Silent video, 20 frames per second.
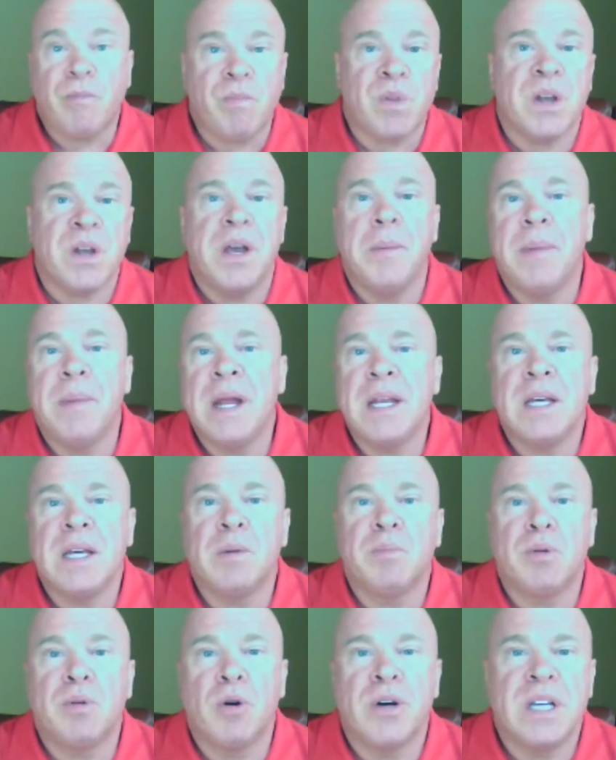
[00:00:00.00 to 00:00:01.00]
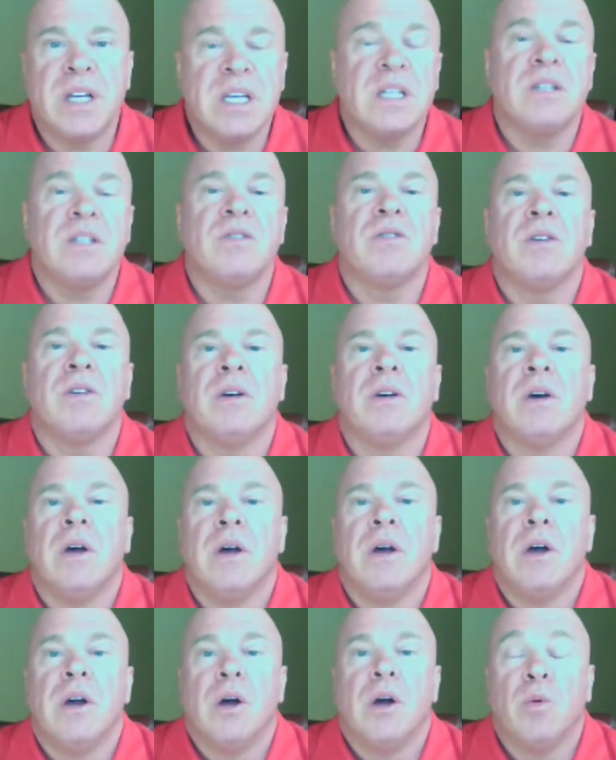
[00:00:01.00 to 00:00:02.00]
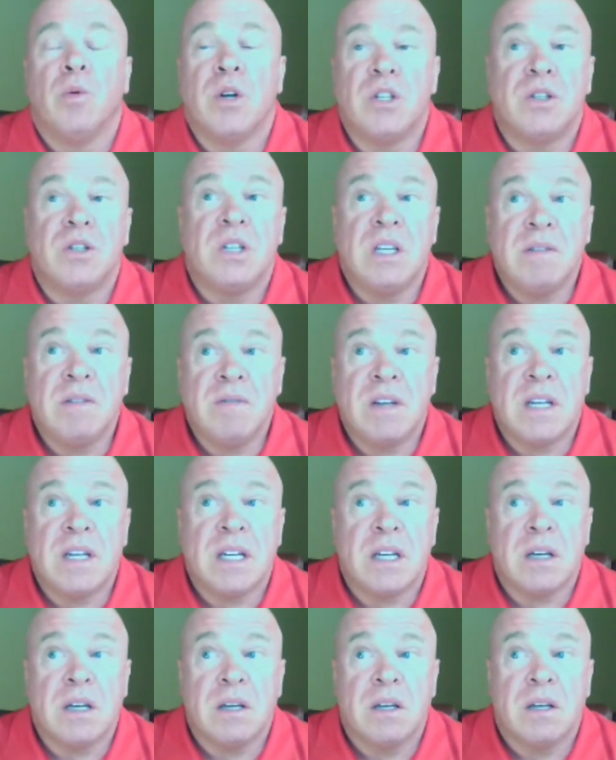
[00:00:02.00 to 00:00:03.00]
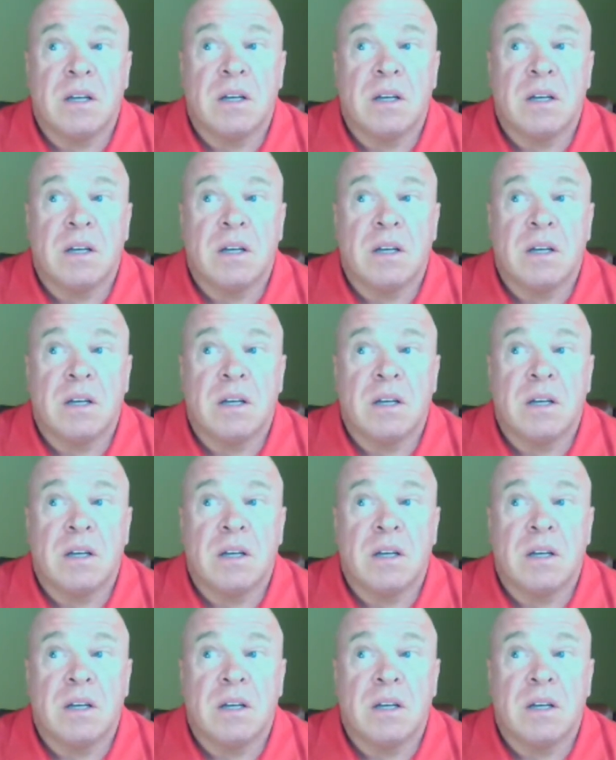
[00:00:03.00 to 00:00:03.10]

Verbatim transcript: and many employees receiving